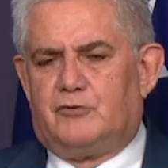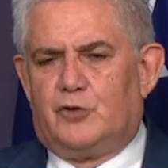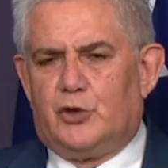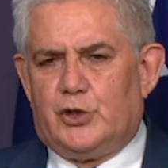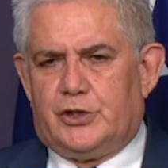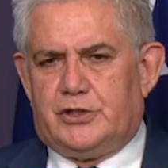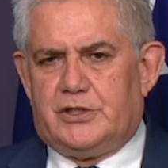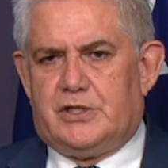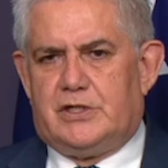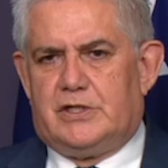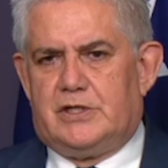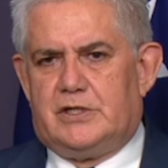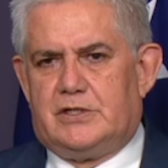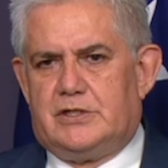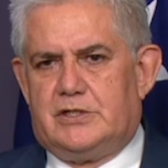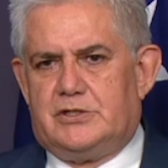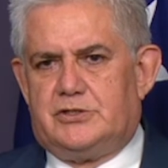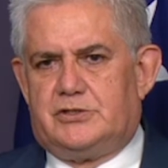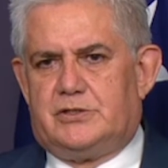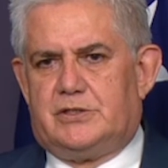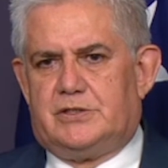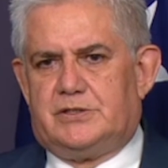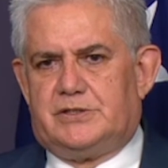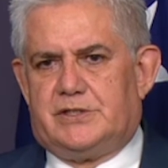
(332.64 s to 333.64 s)
I've worked in
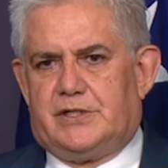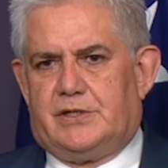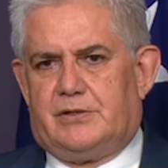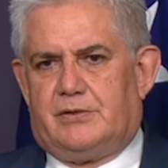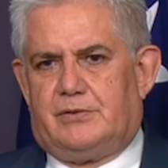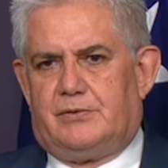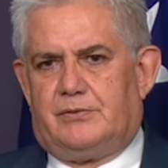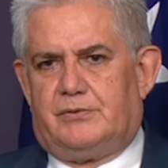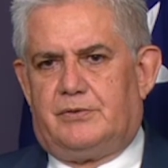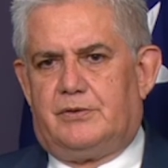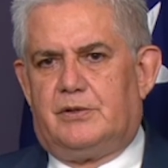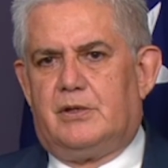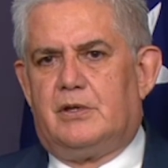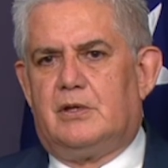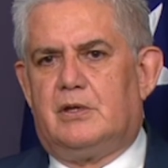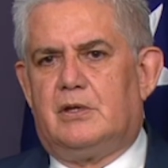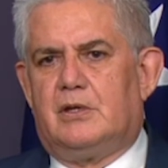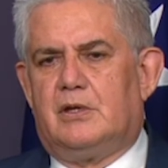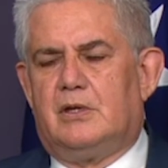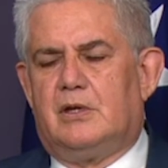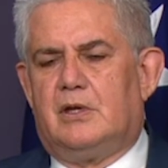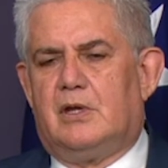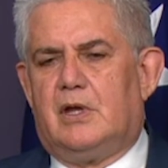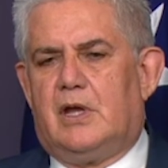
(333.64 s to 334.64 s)
Indigenous health,
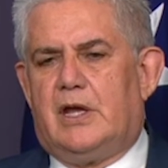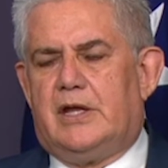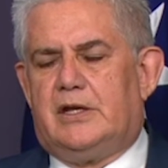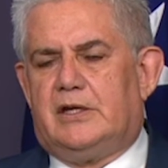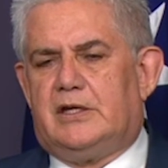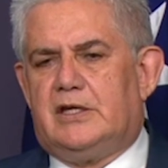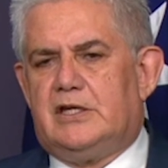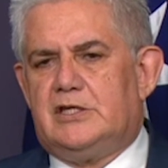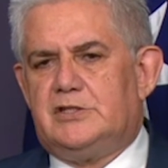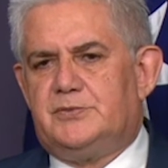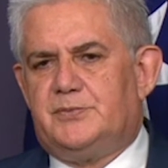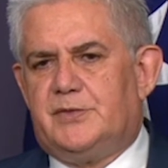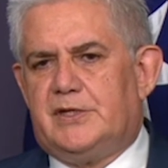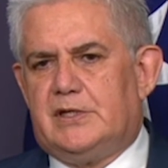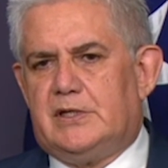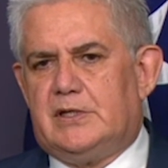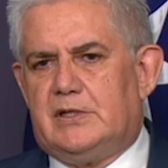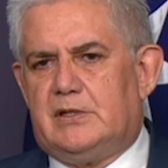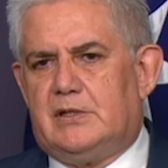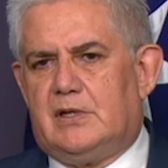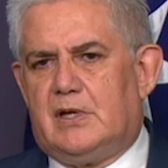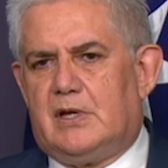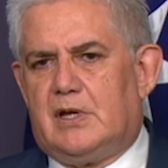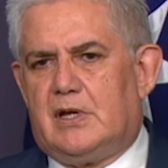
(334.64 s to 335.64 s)
and it gives
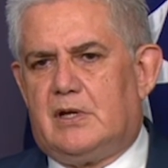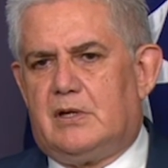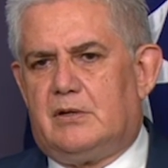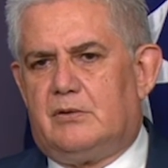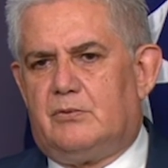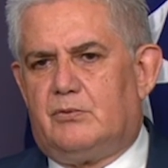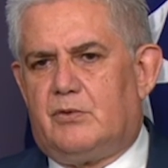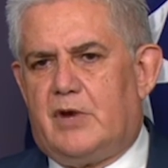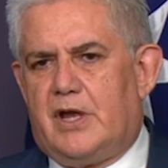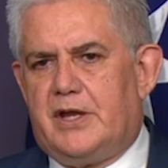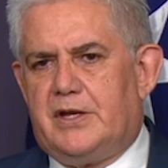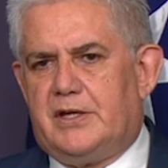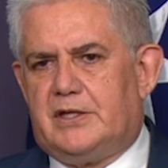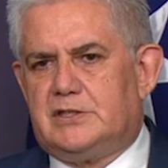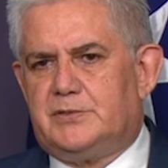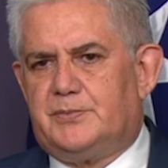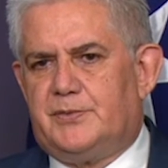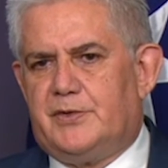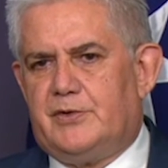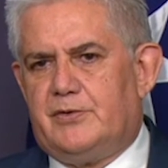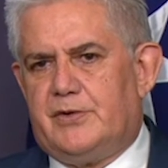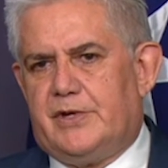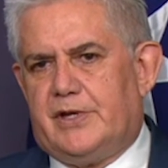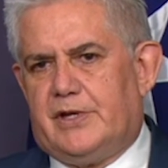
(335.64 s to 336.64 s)
me great
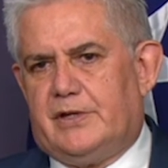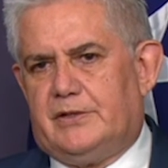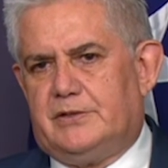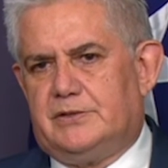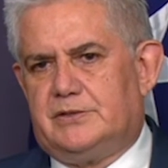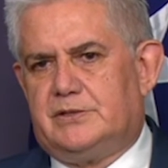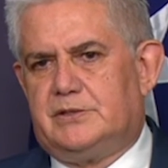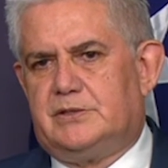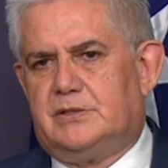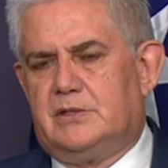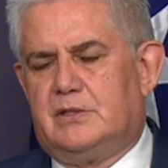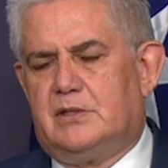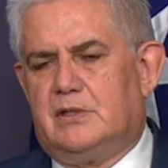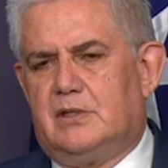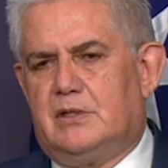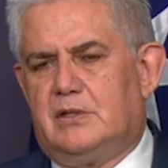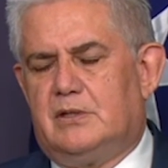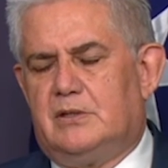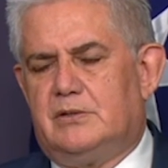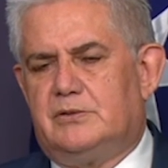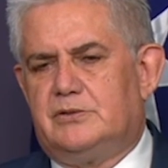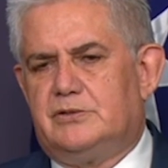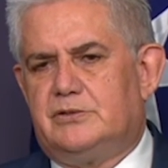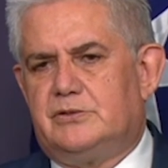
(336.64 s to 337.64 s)
experience
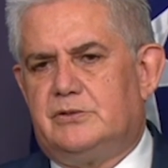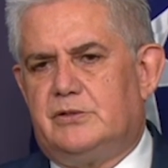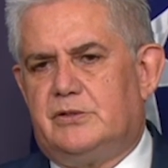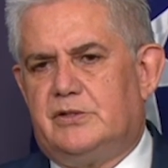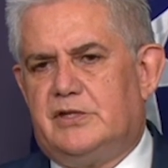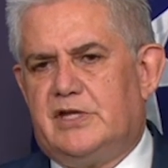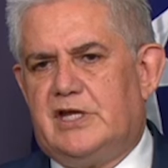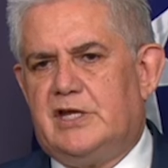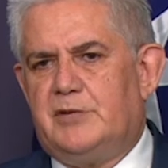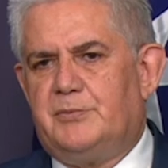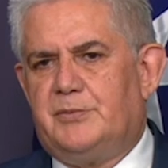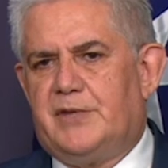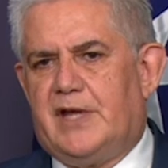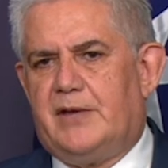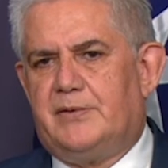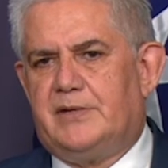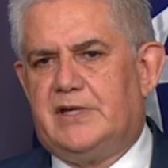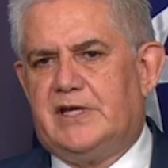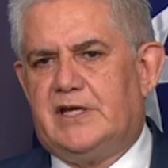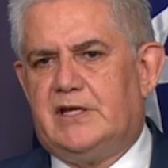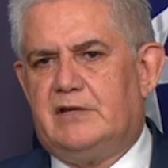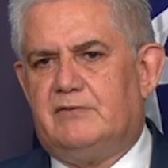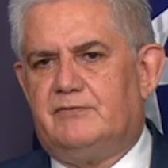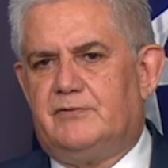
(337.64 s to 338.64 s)
to then be
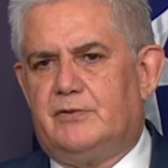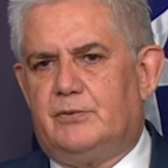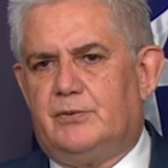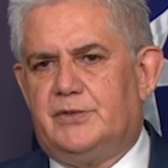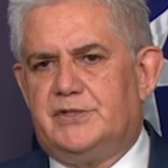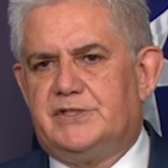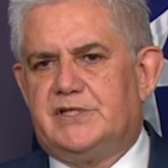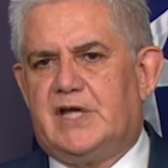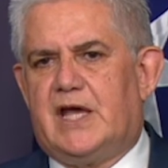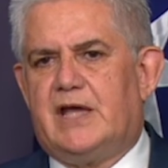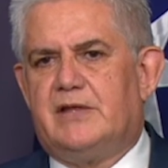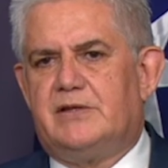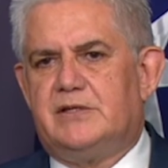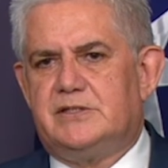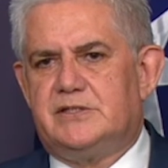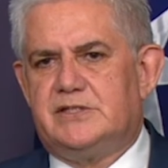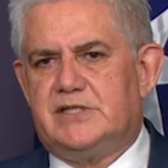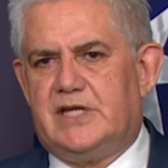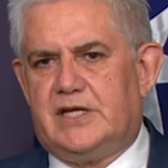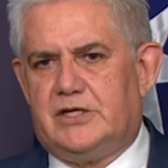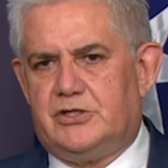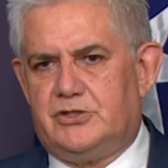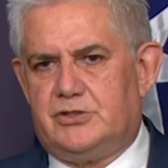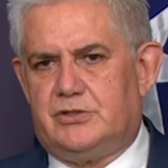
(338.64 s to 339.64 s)
able to influence other
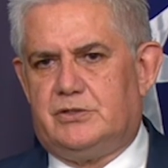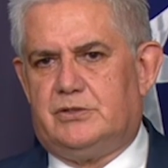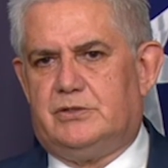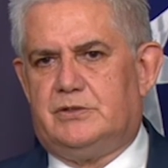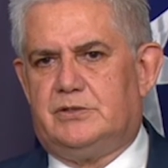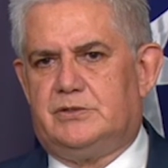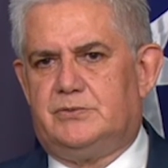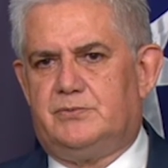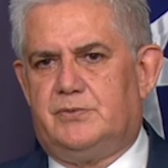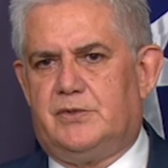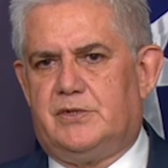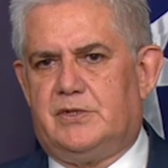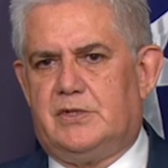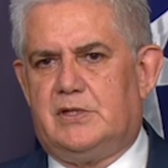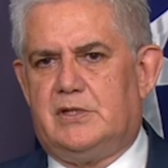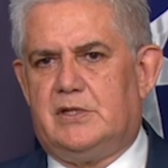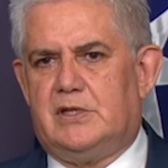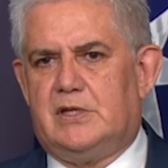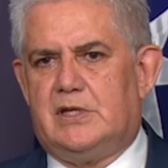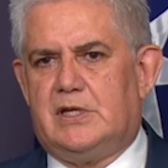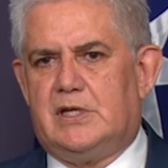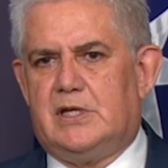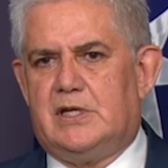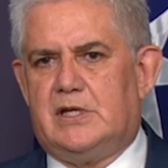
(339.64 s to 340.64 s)
sections
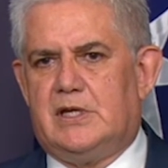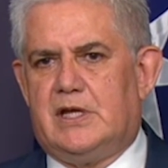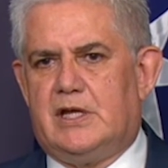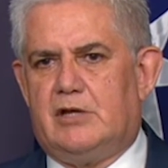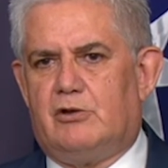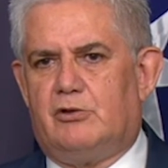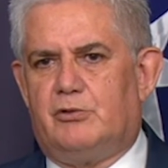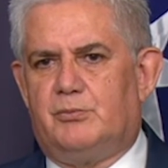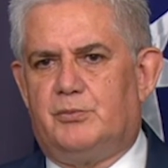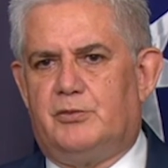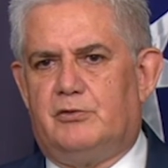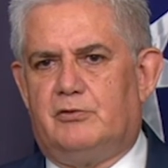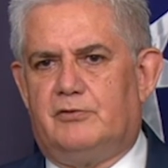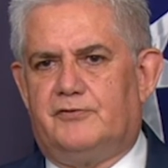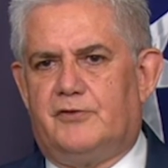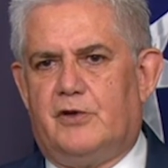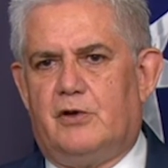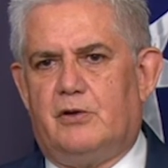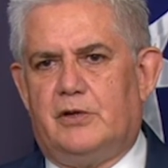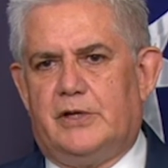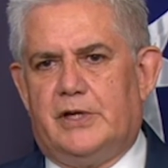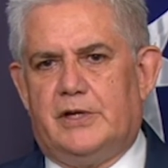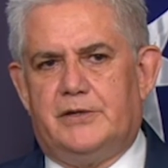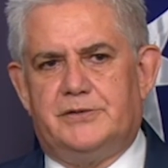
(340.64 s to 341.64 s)
within the health
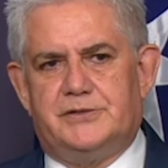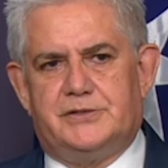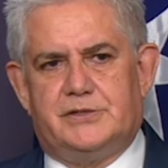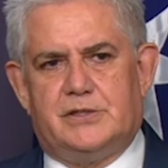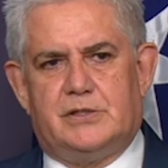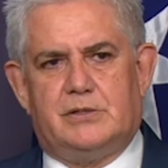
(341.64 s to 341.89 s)
portfolio.